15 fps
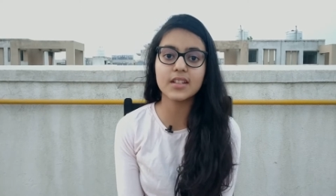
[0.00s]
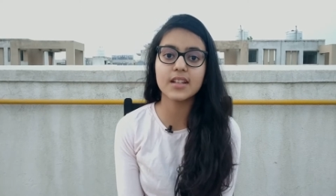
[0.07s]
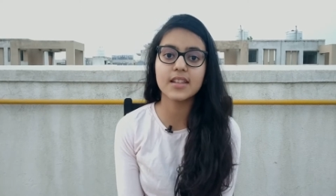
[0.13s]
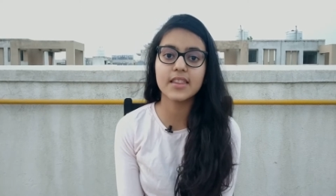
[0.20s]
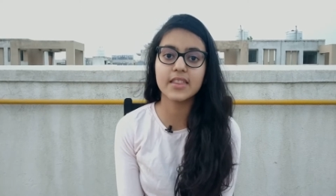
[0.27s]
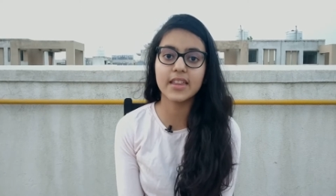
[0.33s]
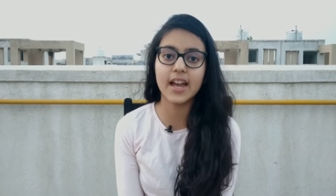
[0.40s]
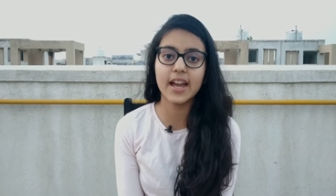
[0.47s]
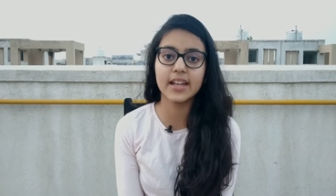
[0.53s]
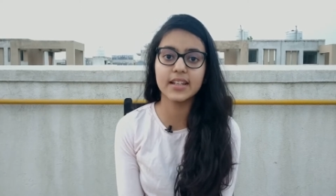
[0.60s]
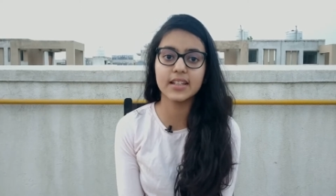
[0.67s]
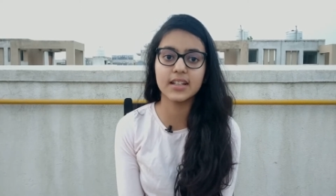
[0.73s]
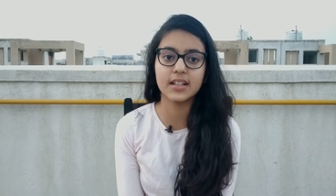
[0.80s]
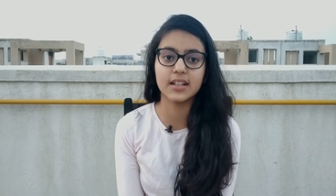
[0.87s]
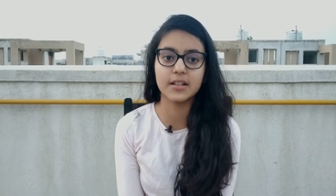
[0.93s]

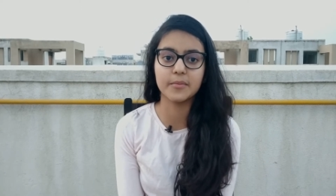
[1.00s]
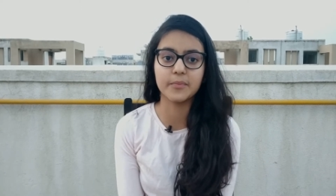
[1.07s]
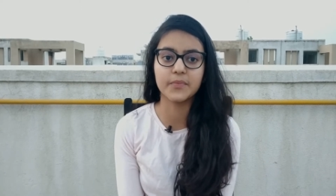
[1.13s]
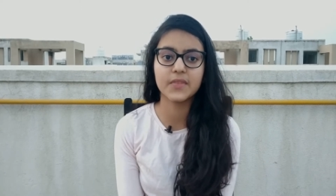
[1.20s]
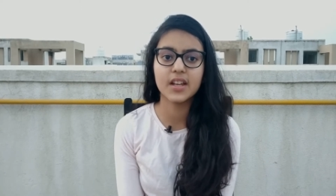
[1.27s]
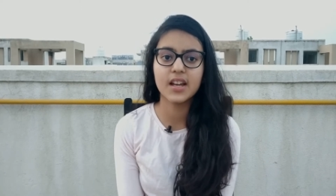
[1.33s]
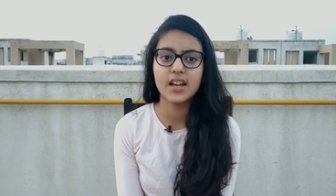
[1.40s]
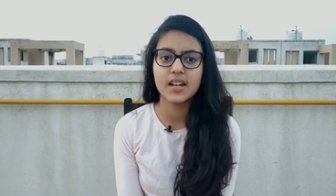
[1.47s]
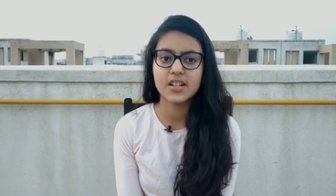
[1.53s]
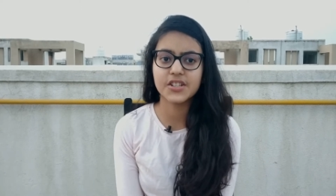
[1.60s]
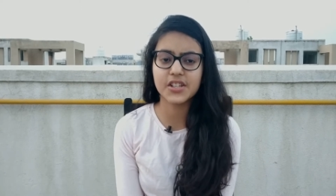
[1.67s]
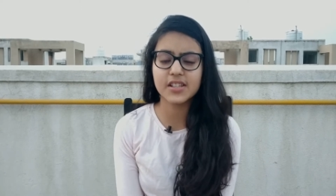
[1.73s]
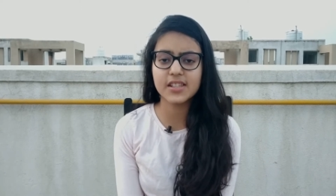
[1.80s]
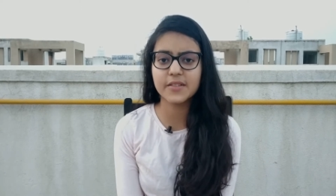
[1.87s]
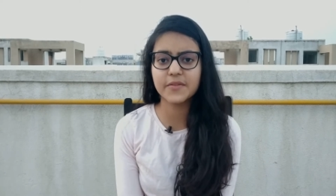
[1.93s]
Then,
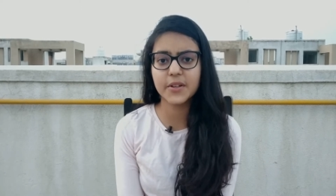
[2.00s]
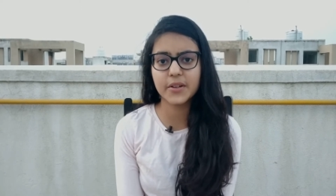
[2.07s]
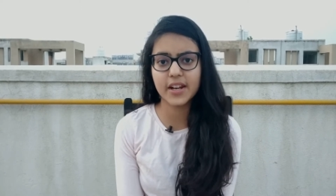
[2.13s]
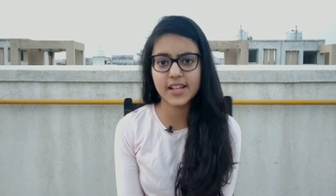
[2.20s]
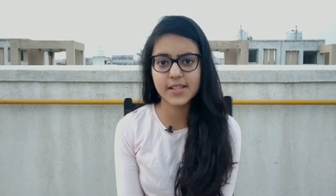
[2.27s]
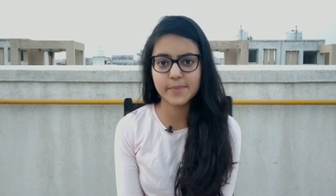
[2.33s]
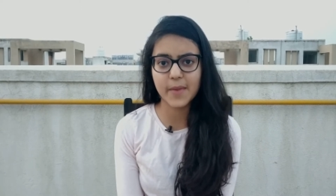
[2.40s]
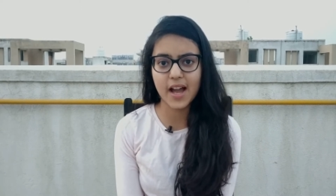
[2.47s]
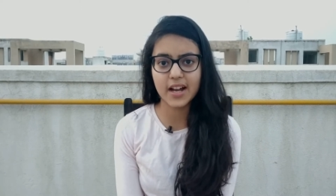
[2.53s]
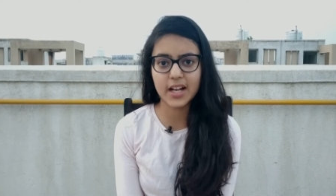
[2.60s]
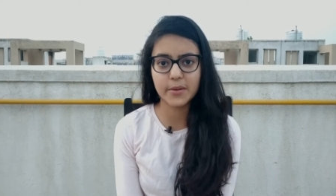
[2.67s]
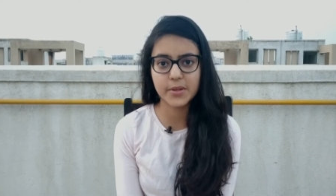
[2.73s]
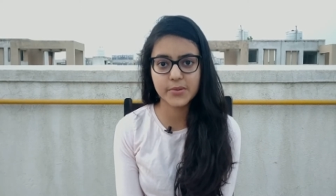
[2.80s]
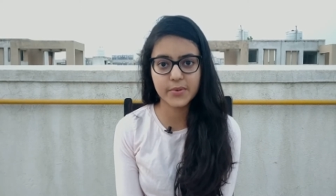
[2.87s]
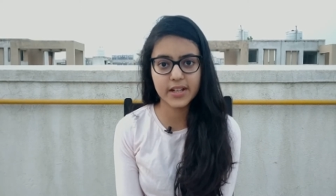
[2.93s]
just a few days back,
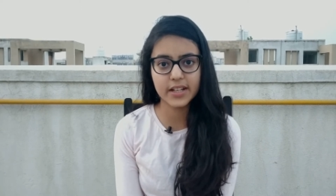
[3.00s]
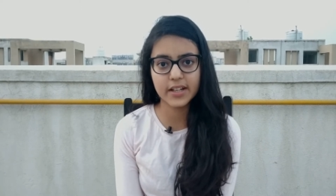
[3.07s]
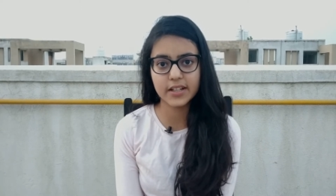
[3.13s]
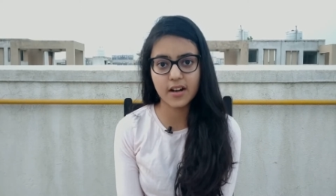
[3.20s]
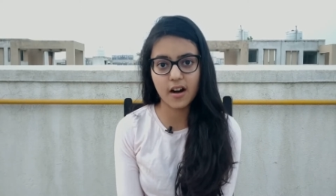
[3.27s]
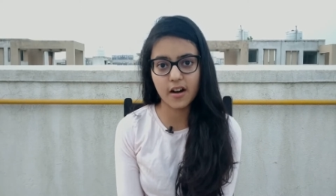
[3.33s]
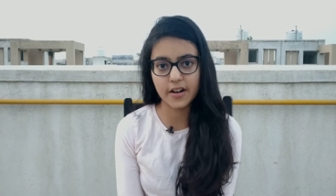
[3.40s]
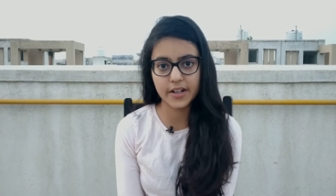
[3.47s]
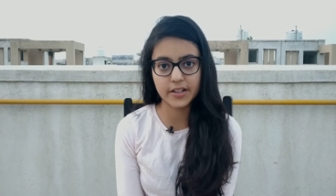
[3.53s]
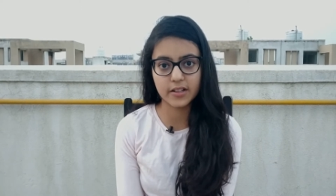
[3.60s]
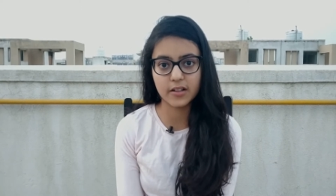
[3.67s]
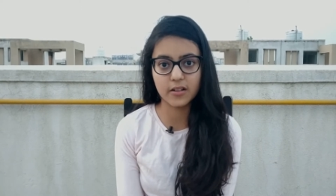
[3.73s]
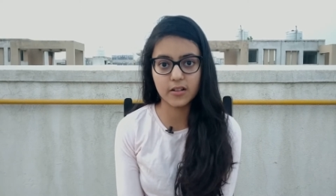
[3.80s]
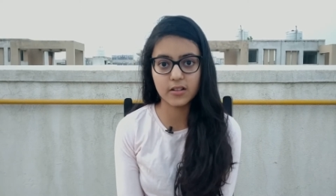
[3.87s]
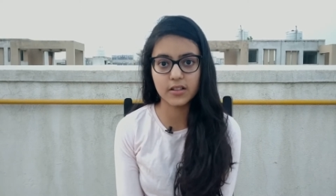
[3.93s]
I was reading an
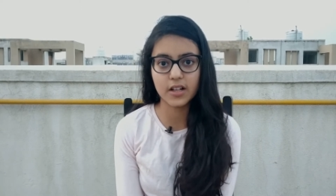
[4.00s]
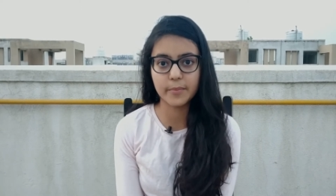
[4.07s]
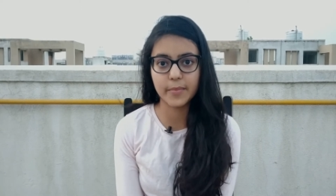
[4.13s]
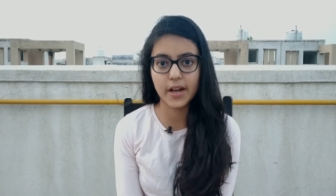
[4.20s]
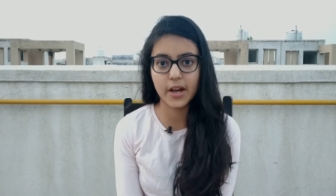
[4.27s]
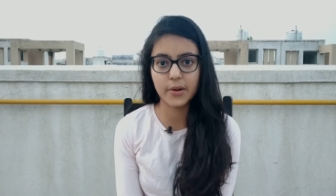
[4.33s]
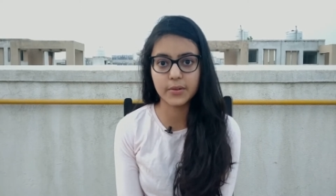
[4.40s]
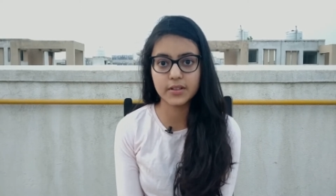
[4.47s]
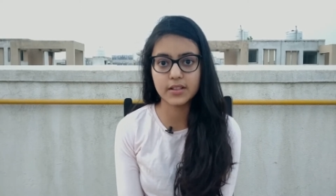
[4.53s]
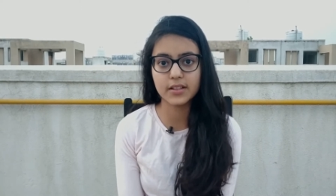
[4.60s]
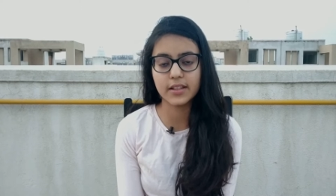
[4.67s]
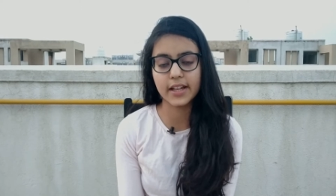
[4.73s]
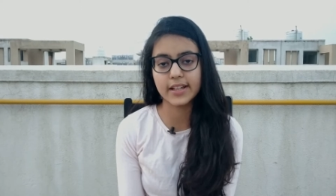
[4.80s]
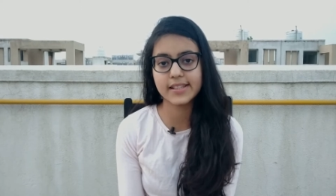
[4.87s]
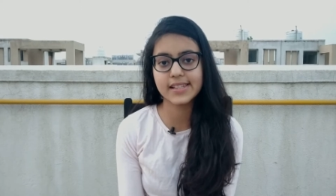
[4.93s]
article about
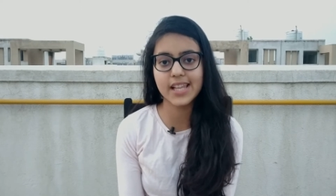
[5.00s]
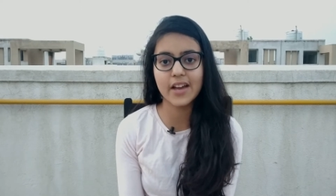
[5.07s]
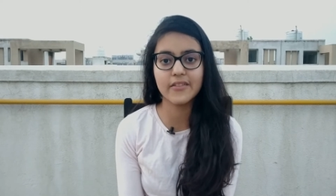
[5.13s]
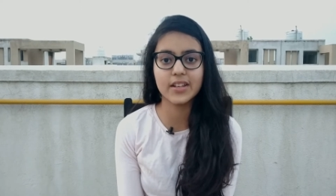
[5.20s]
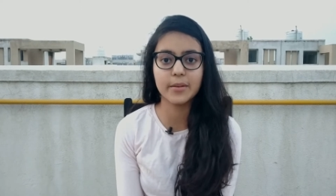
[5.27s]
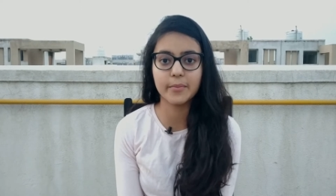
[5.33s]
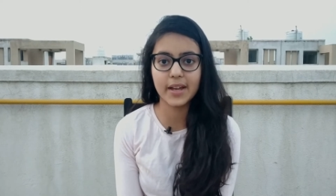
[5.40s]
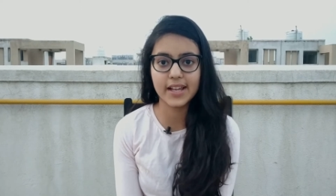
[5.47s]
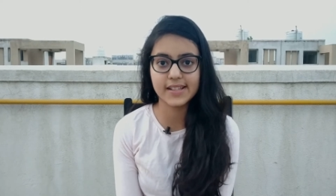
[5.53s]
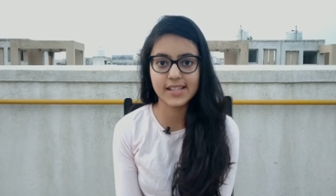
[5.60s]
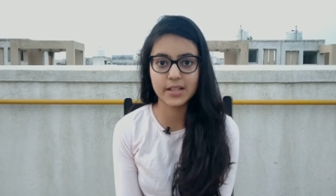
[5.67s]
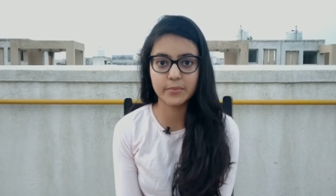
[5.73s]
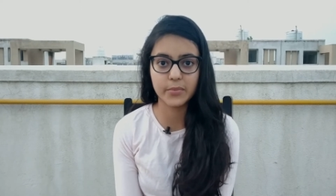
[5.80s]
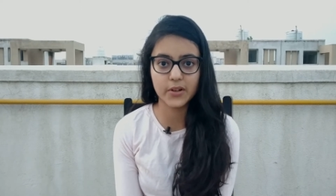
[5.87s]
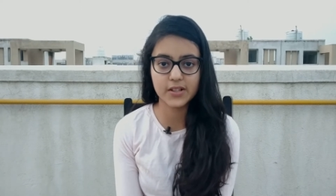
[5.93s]
like 7
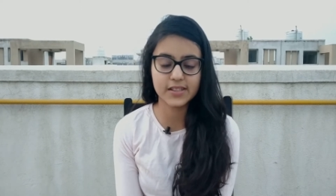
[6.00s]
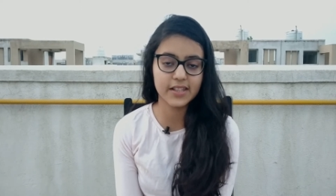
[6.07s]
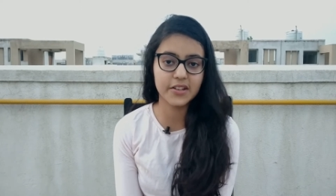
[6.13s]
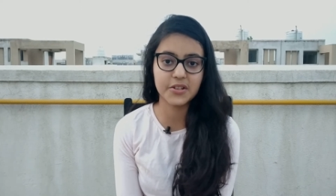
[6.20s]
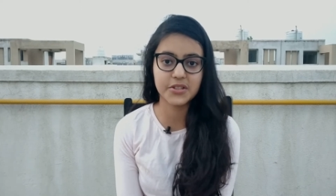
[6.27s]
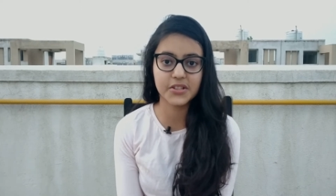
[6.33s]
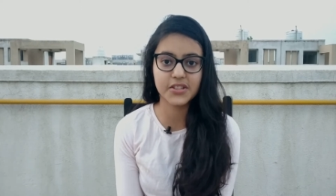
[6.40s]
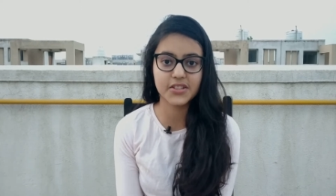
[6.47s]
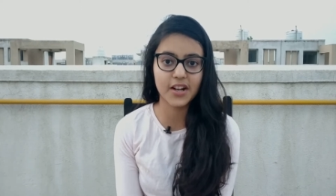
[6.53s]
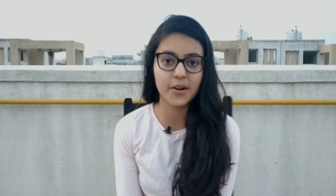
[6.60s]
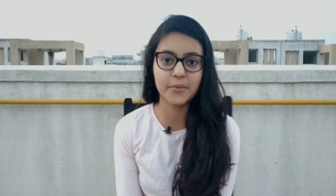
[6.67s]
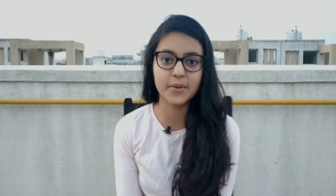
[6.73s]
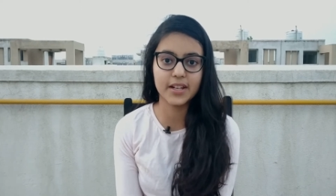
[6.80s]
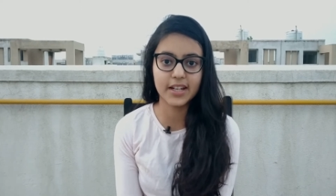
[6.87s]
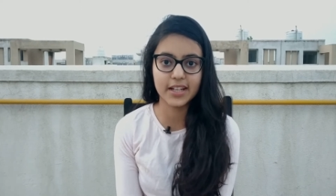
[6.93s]
amazing books that you should
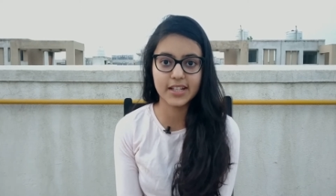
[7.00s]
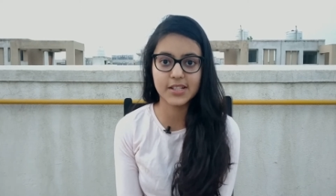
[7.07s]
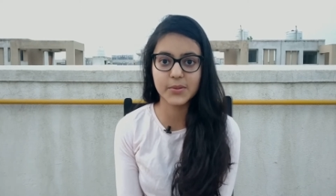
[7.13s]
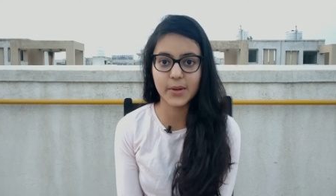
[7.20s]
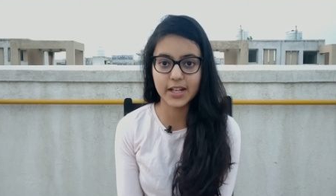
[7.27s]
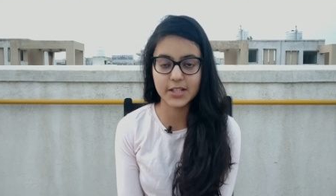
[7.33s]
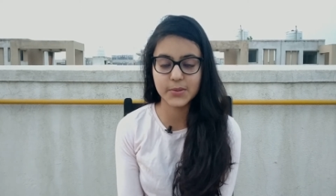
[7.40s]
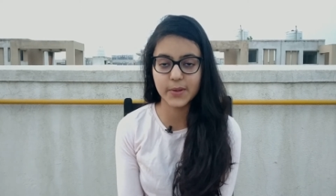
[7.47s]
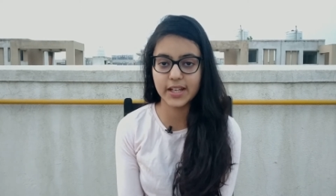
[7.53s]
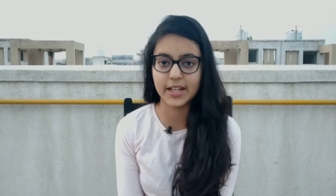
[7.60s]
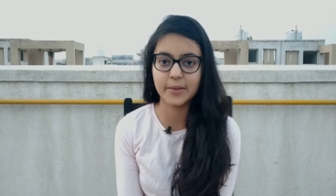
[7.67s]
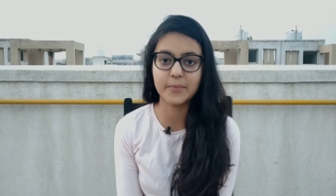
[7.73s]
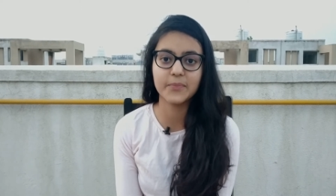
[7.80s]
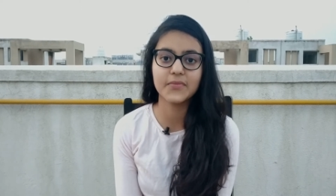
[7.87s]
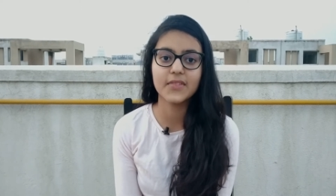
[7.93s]
start reading in
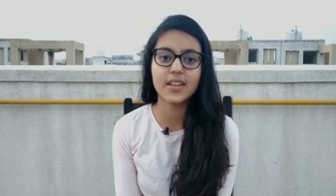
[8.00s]
2020.